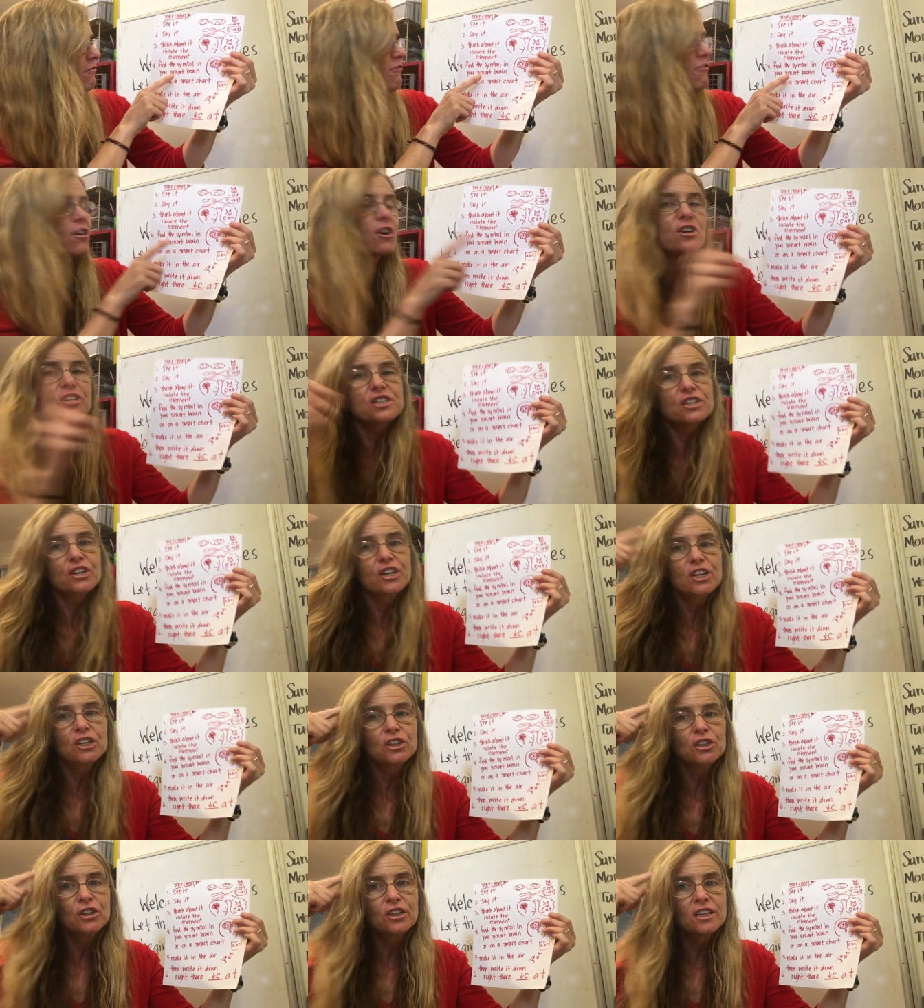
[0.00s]
First, they're
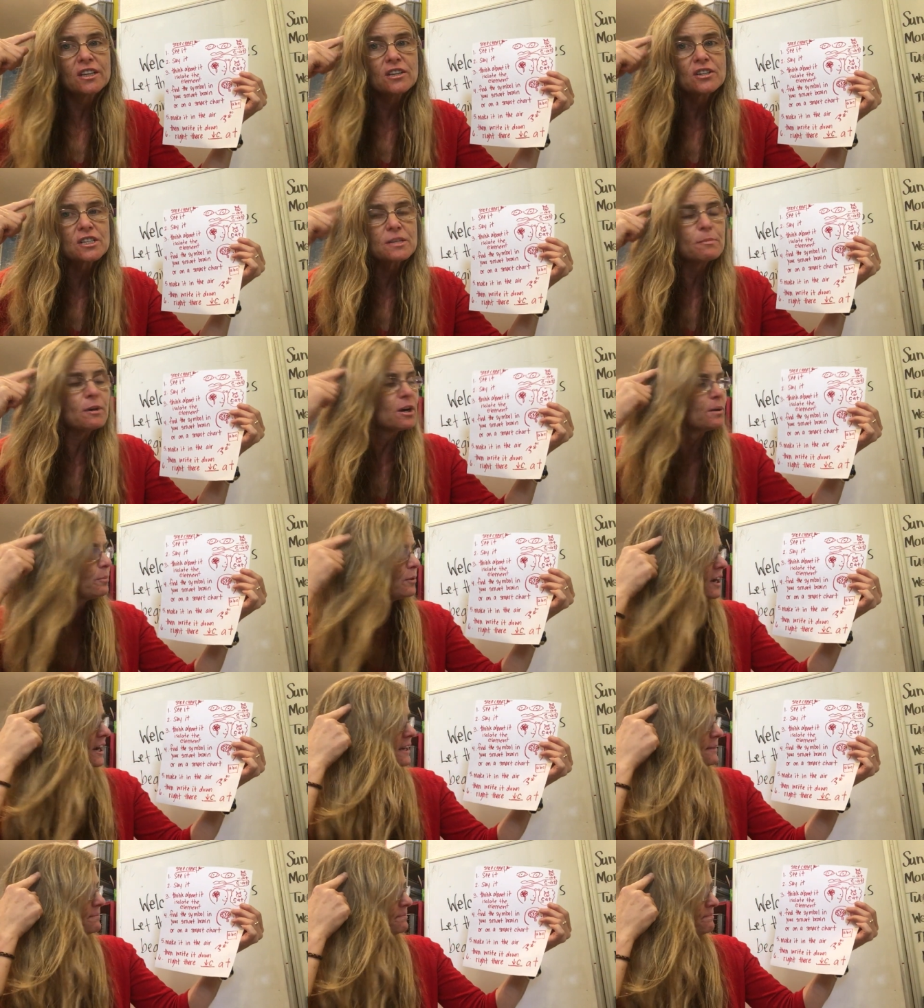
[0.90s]
going to look in their smart
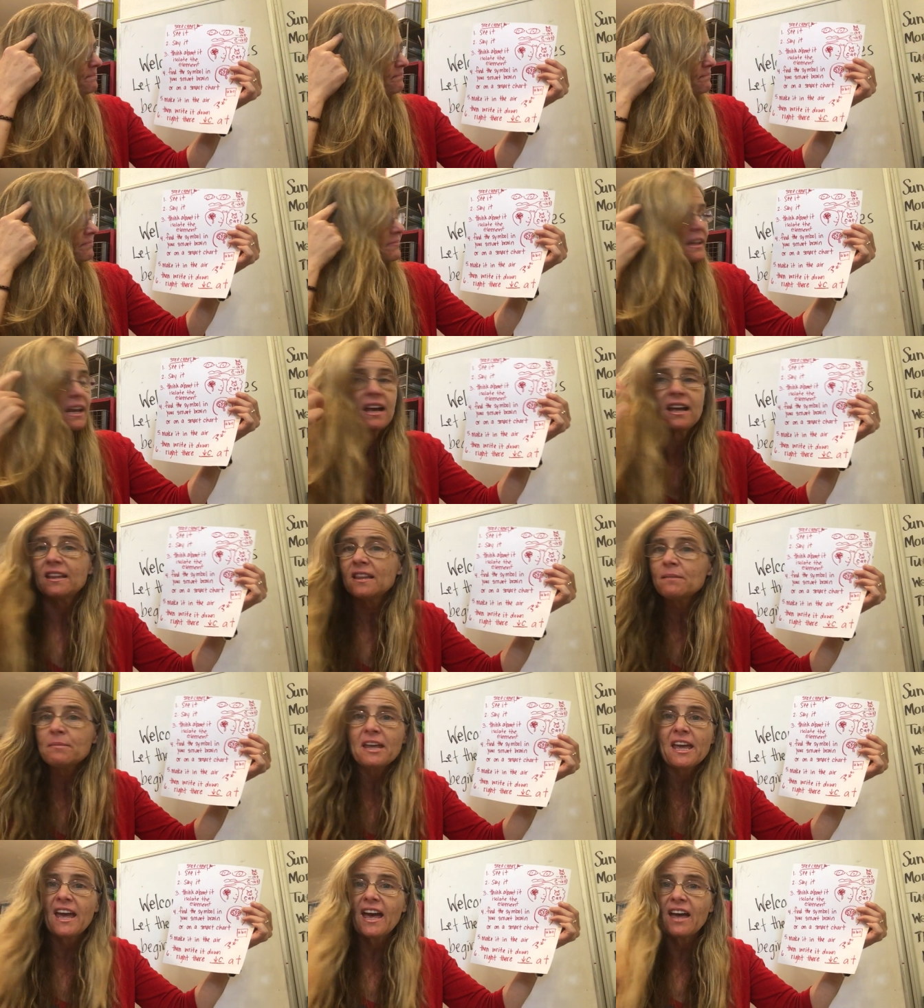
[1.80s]
brain, and
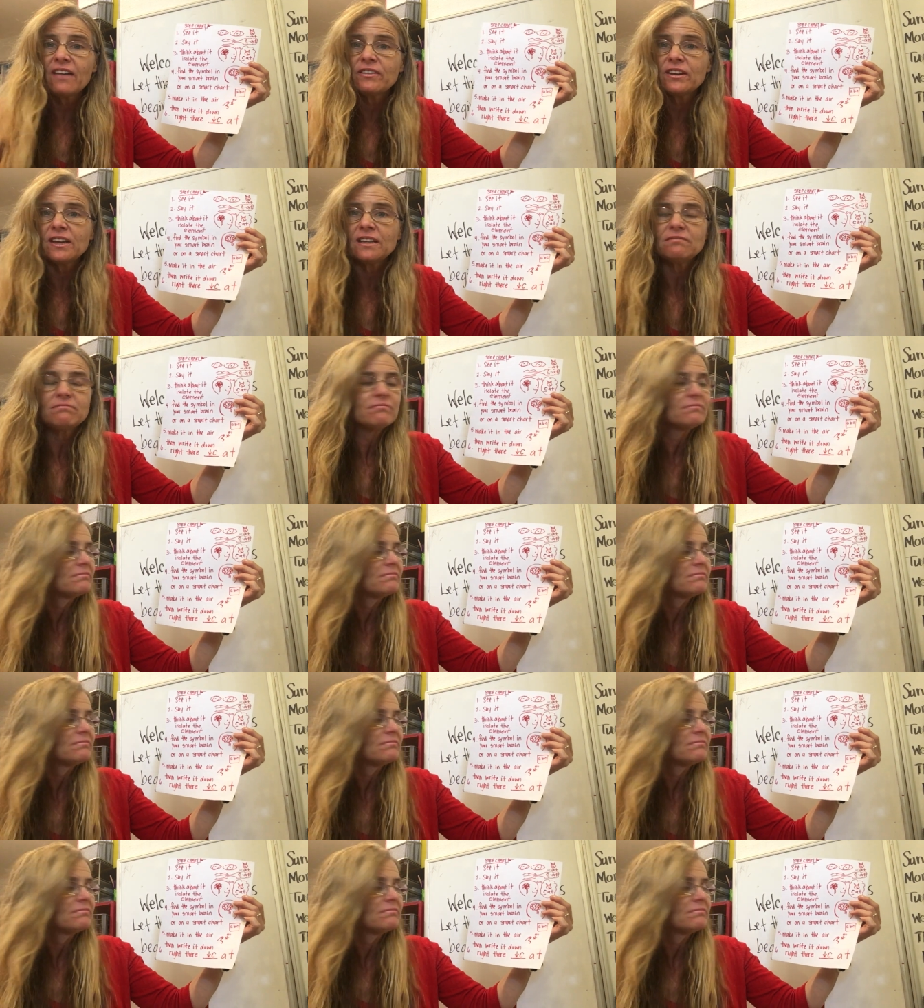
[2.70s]
they may have it.